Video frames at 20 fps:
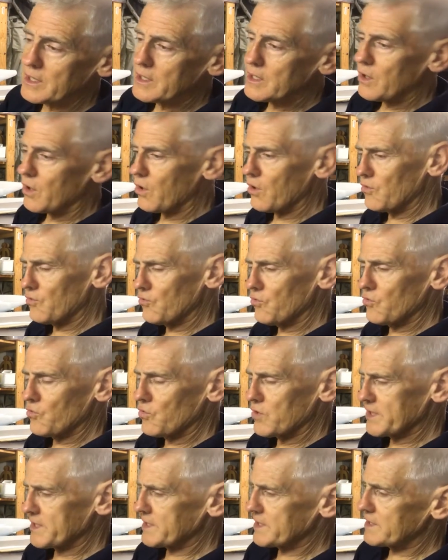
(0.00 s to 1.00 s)
on
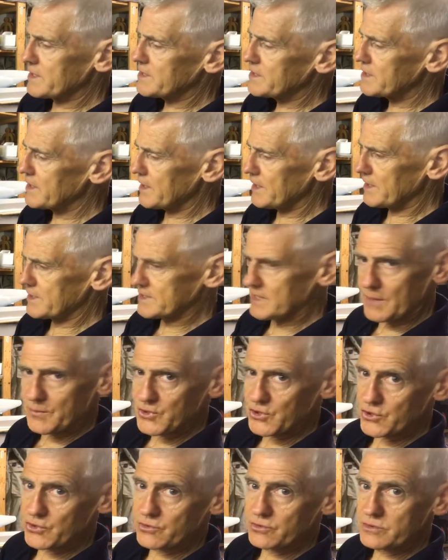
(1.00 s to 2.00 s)
the
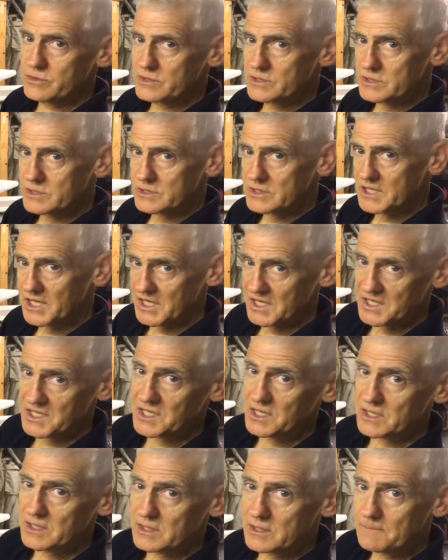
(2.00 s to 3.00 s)

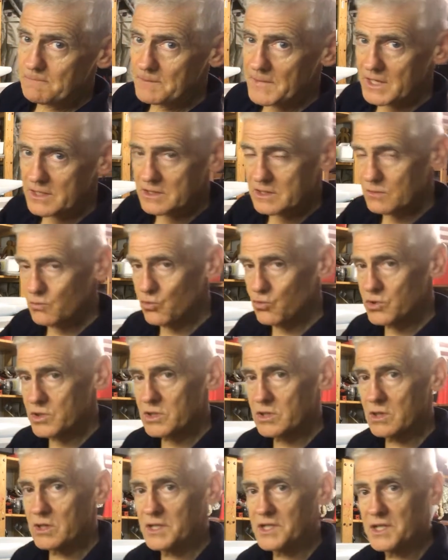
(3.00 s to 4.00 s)
WTC, that's the
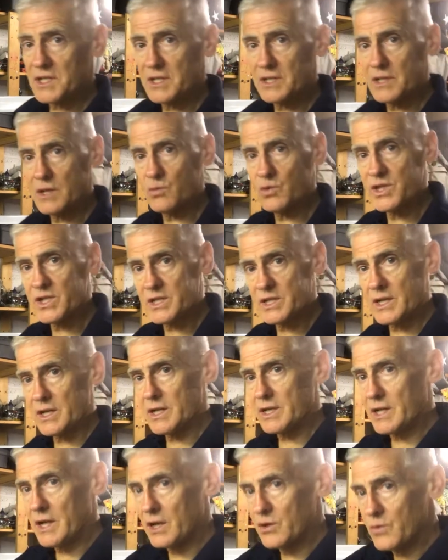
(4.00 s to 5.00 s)
watertight cylinder, which is going
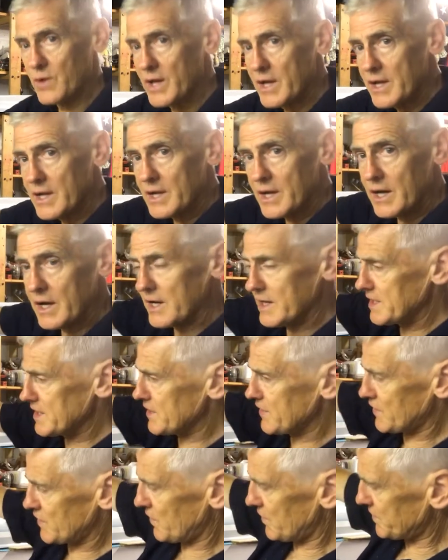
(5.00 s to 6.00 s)
to go
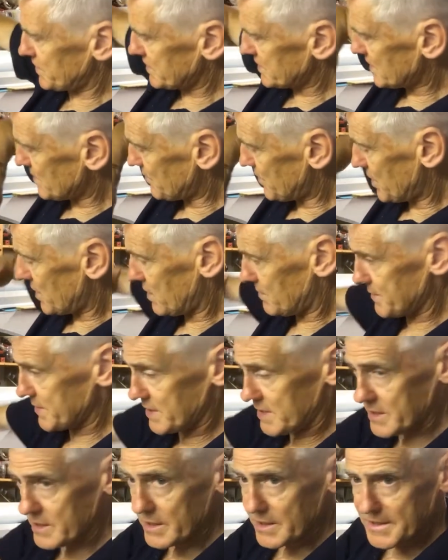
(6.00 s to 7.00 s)
inside this compartment
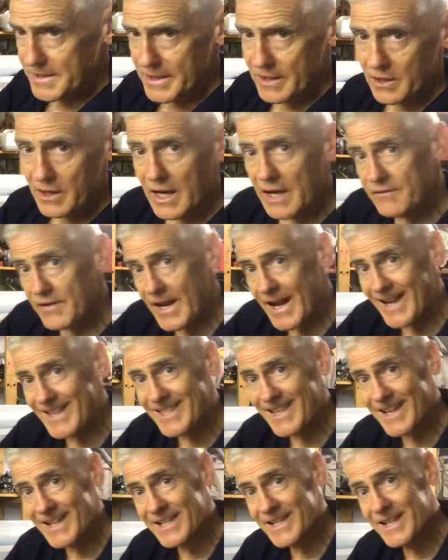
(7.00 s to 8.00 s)
here. Now, I haven't had
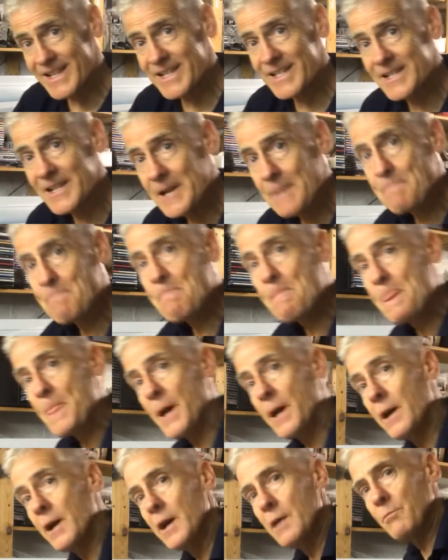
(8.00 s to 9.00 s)
that yet.
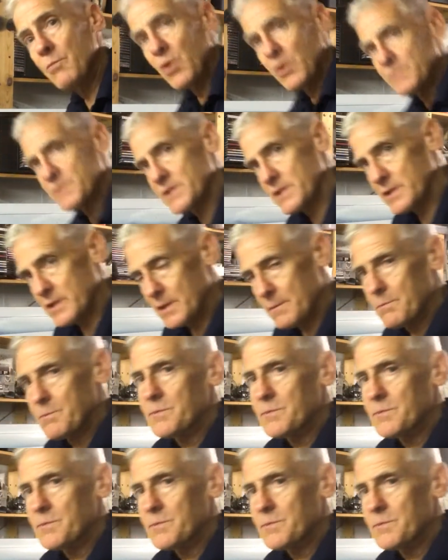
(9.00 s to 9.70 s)
Bob's going to